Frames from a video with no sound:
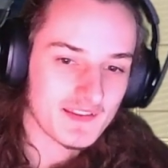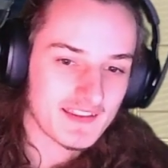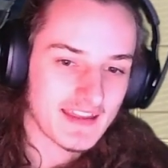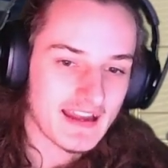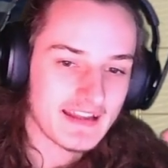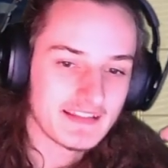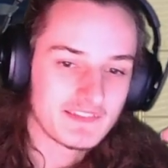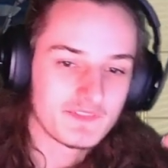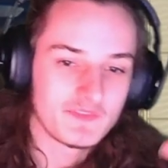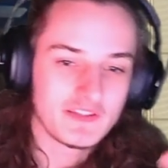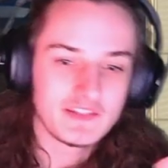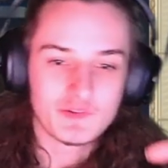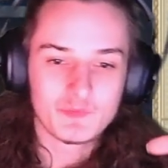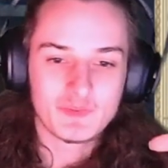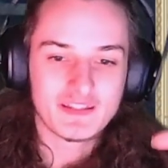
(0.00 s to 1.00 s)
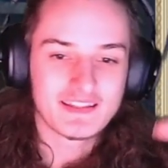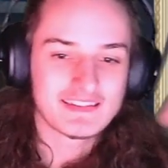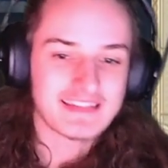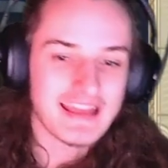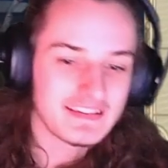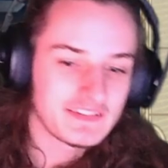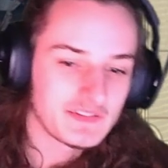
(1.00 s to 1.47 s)
guide video because
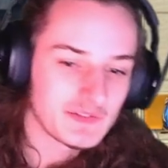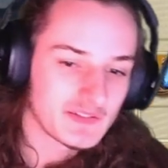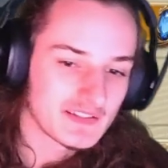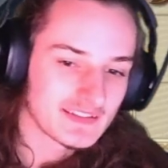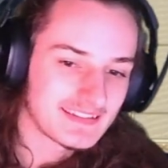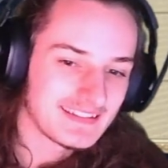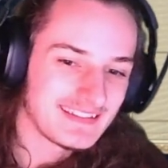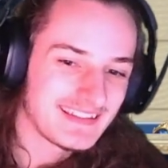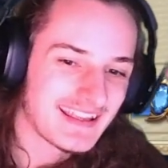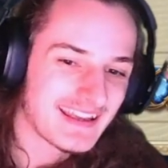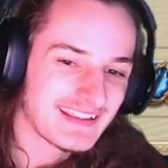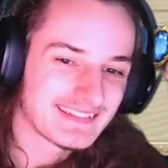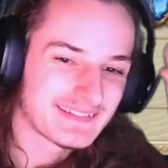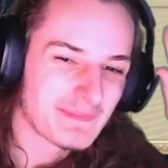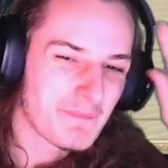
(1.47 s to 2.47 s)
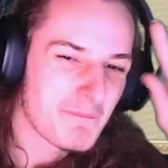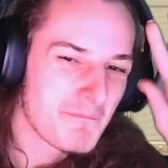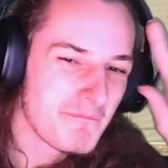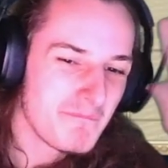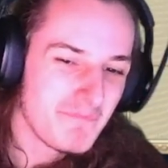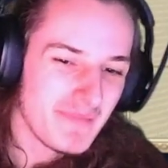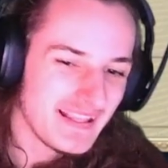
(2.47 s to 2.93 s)
as you can see there is a
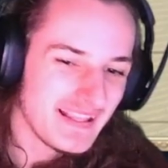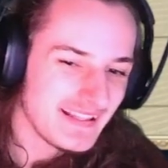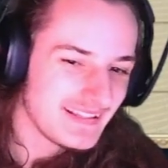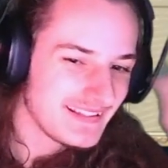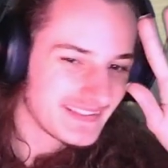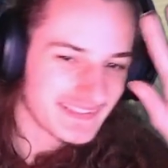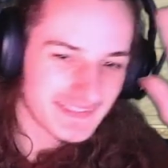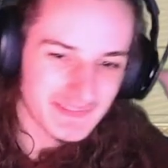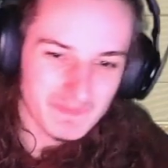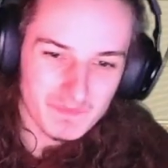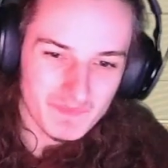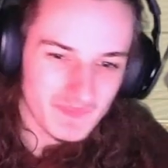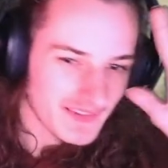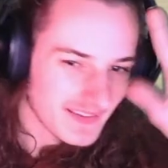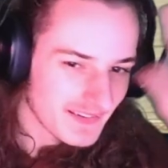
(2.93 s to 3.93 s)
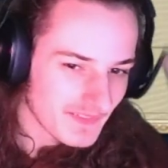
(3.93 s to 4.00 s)
million